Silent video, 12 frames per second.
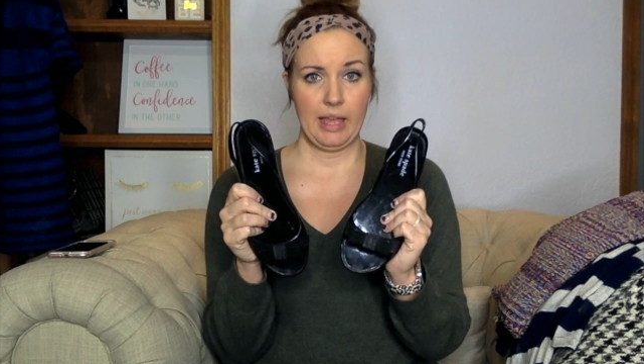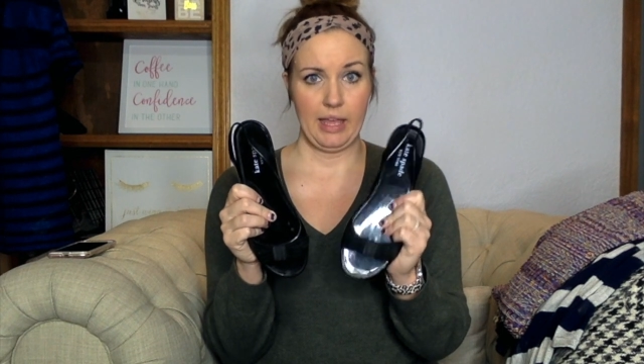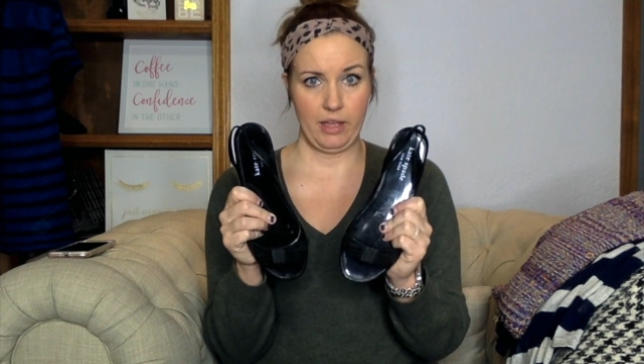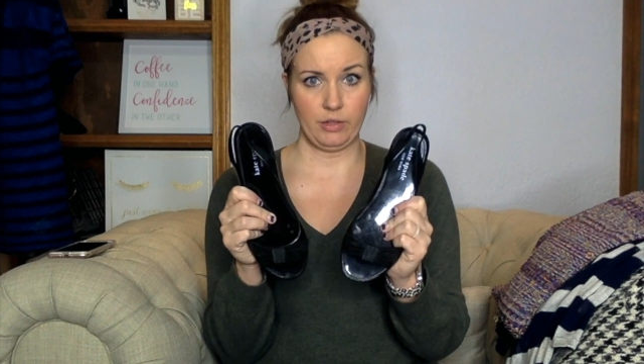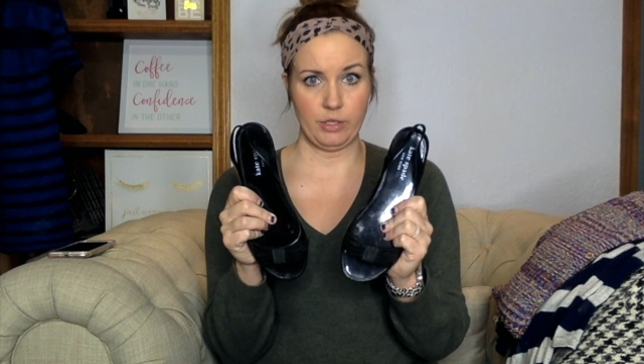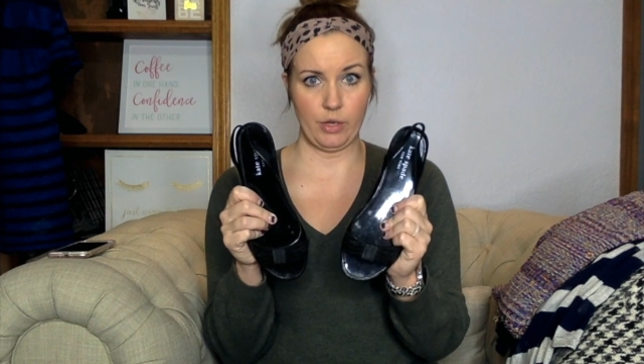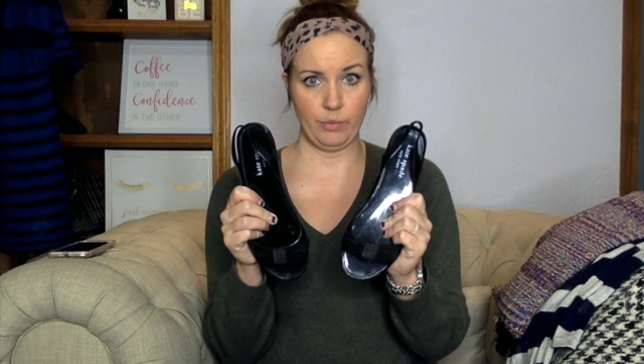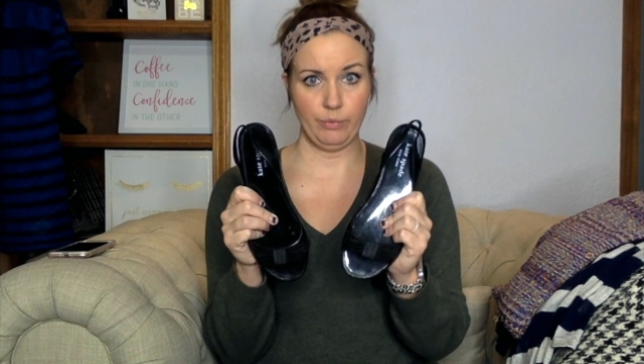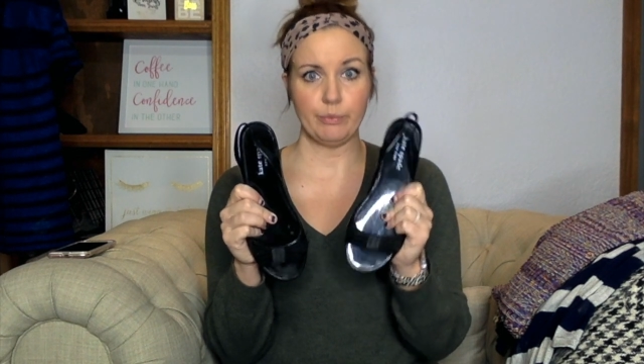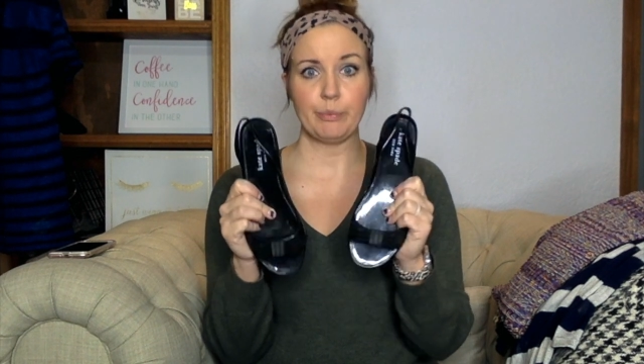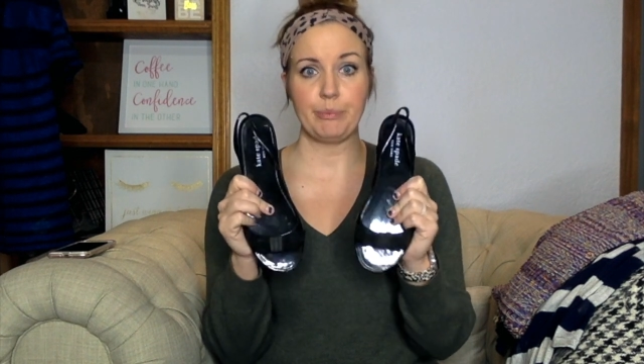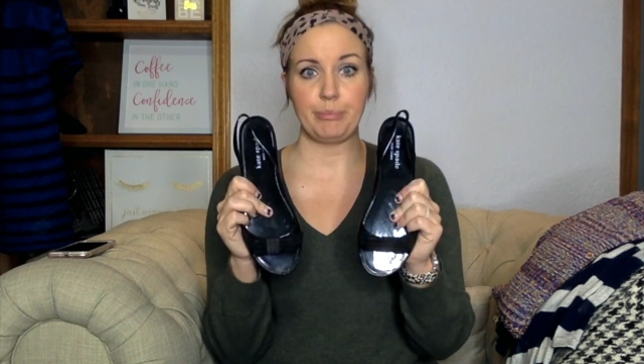Hell no.
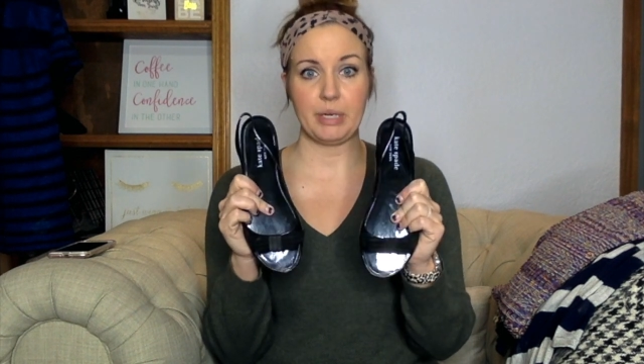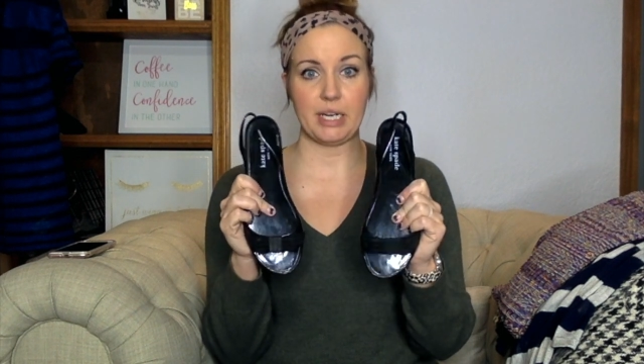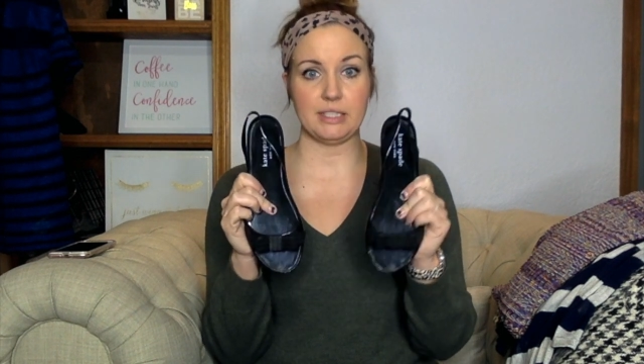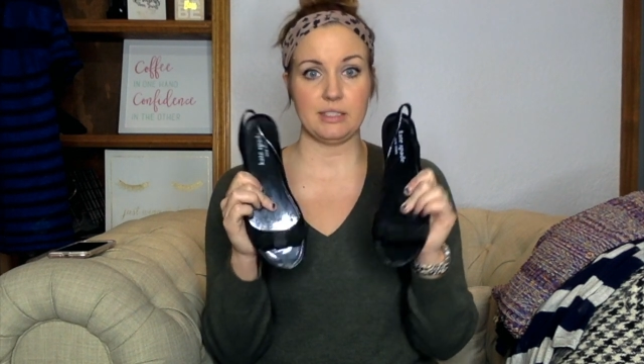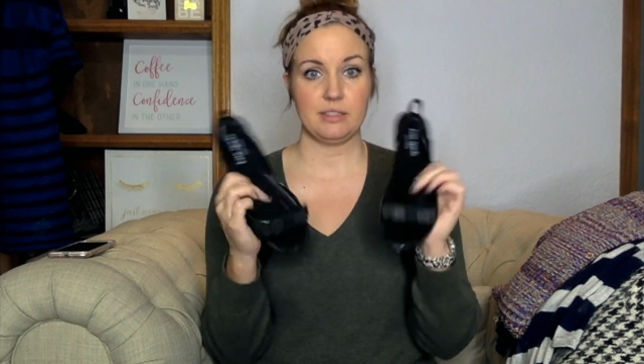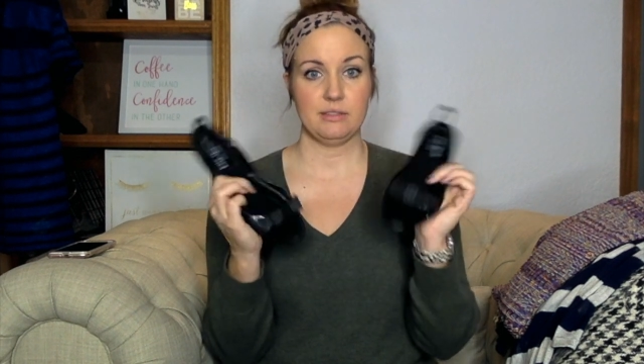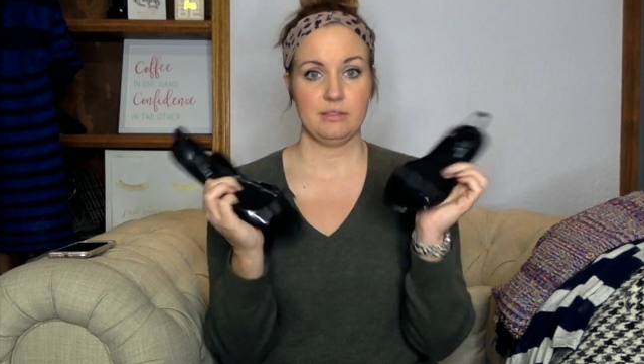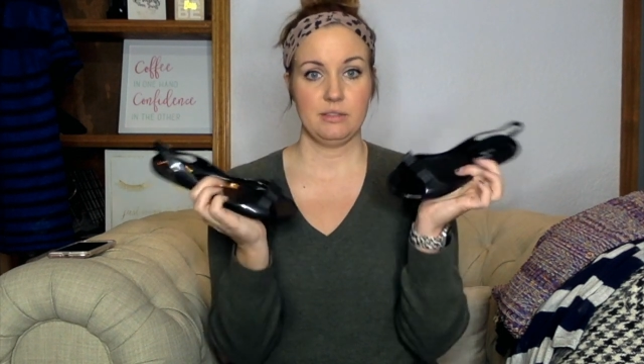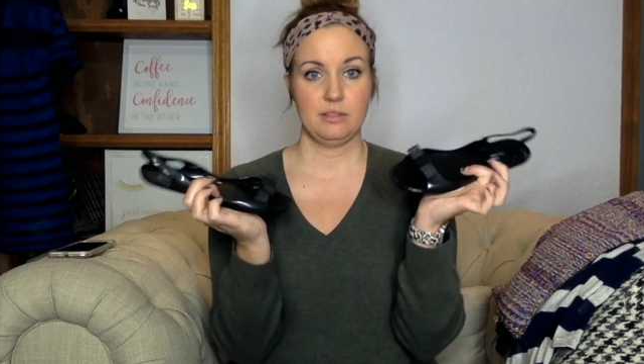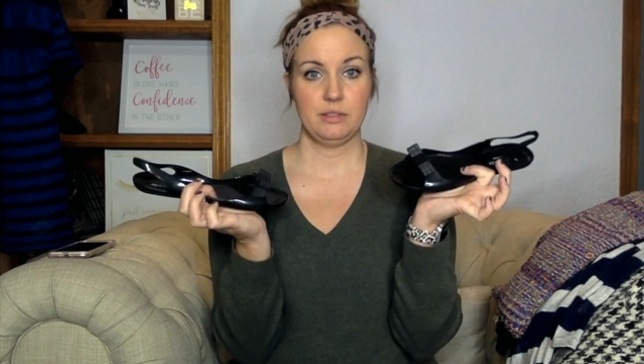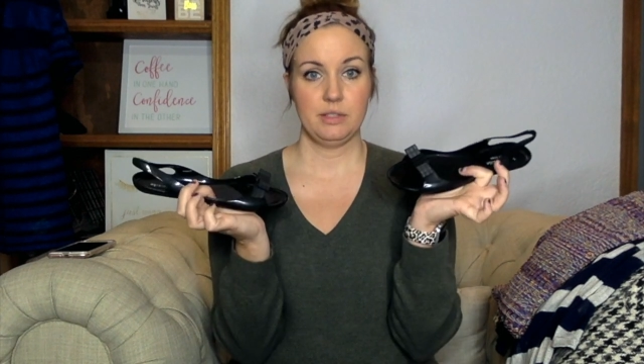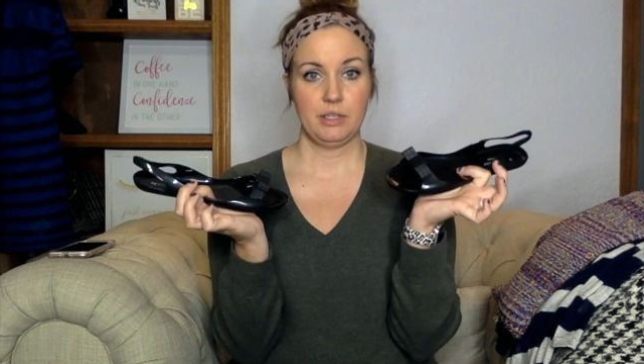But
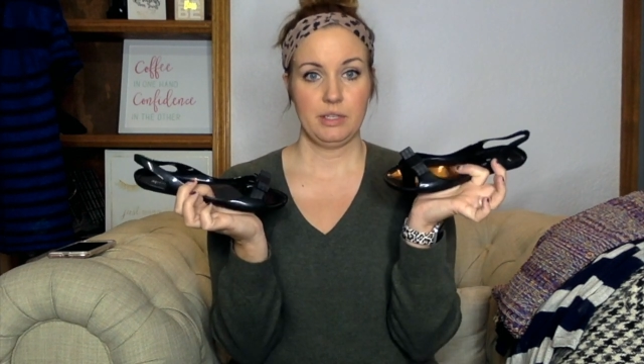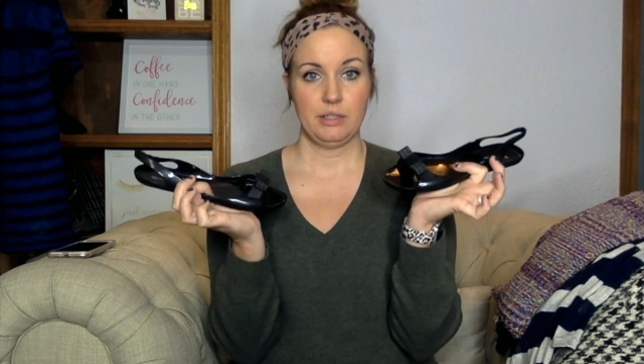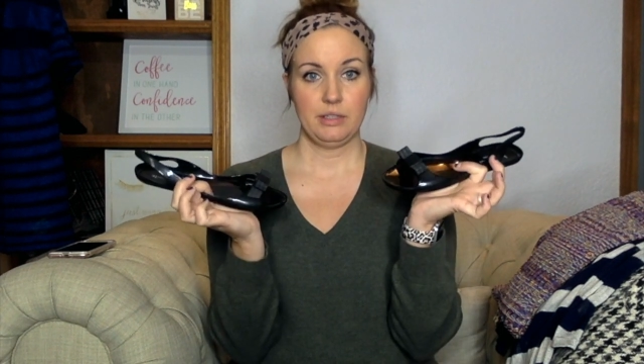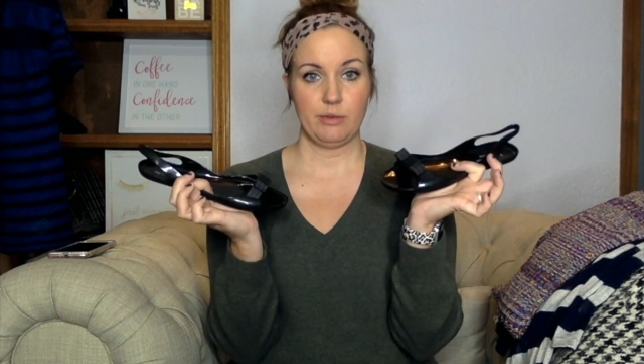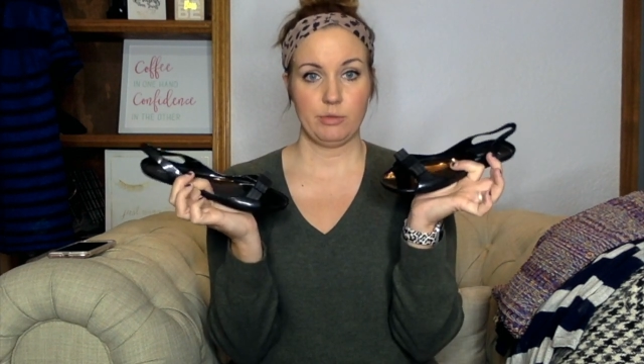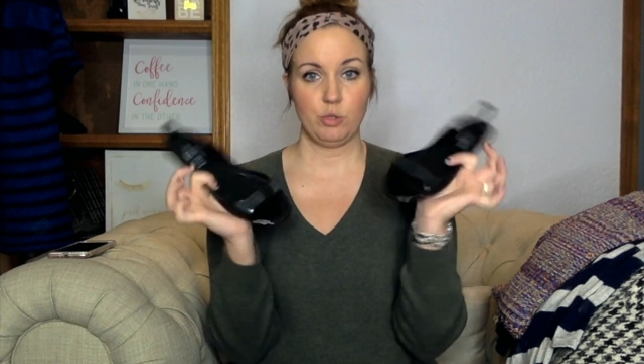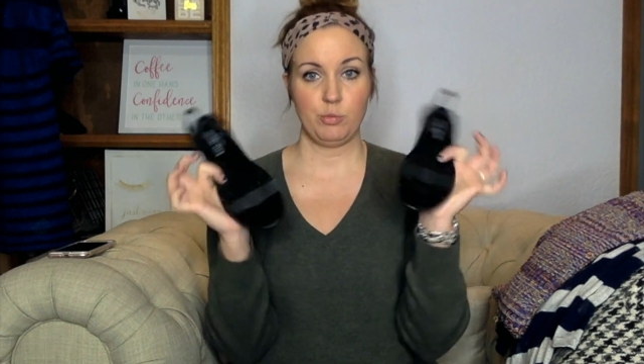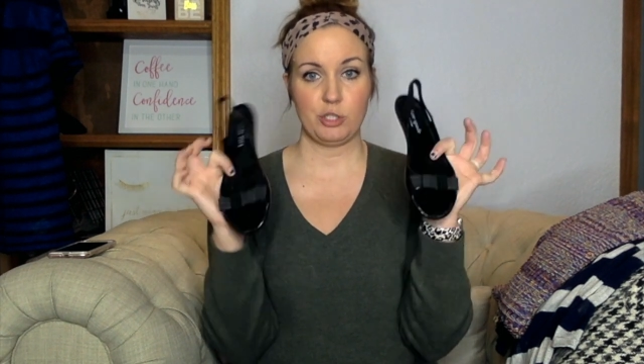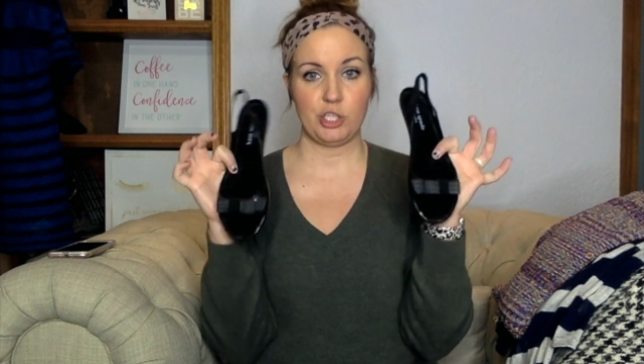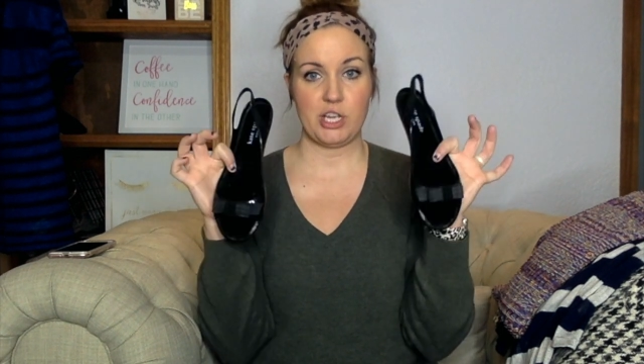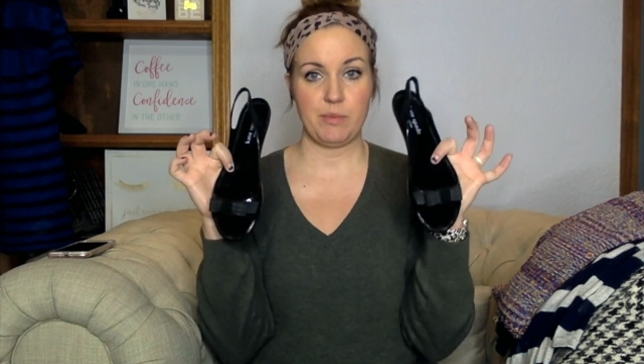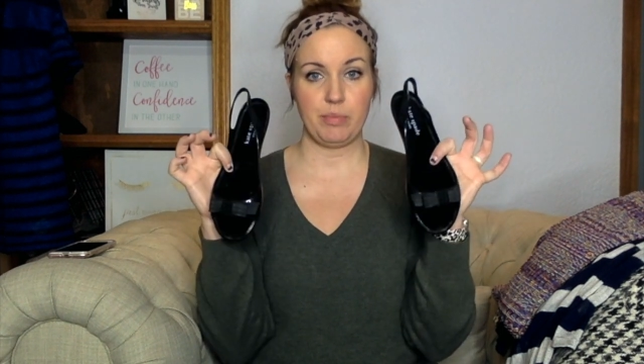they were super
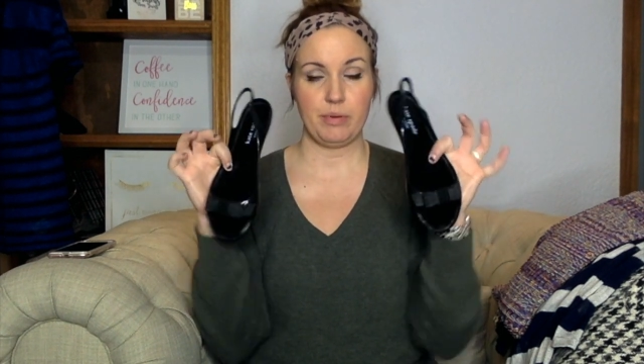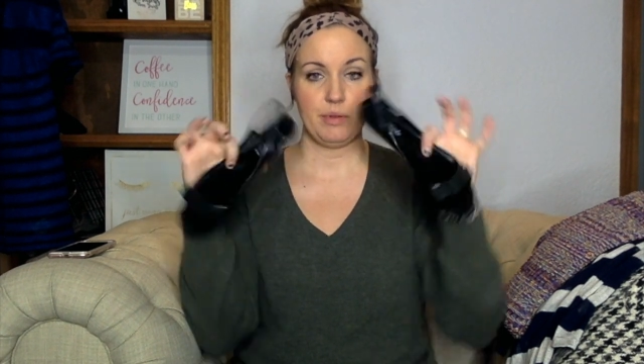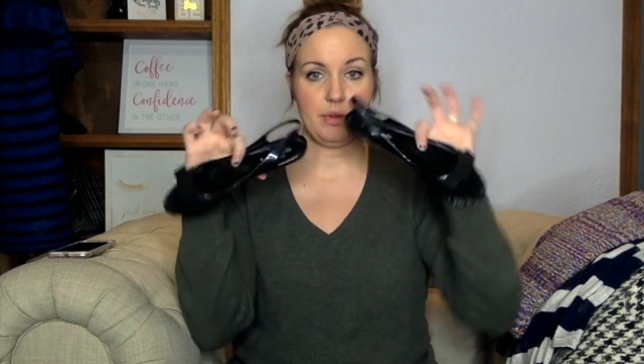cheap,